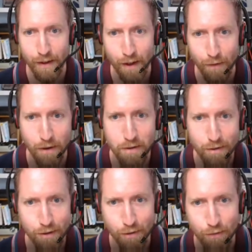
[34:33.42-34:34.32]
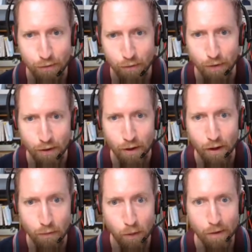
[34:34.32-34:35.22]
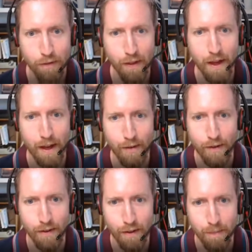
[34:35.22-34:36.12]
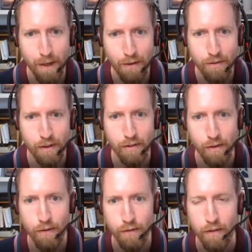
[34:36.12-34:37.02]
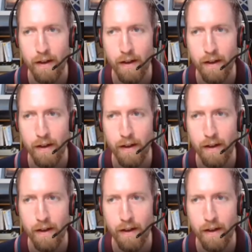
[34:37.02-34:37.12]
a register of what's there and a maintenance schedule and all sorts,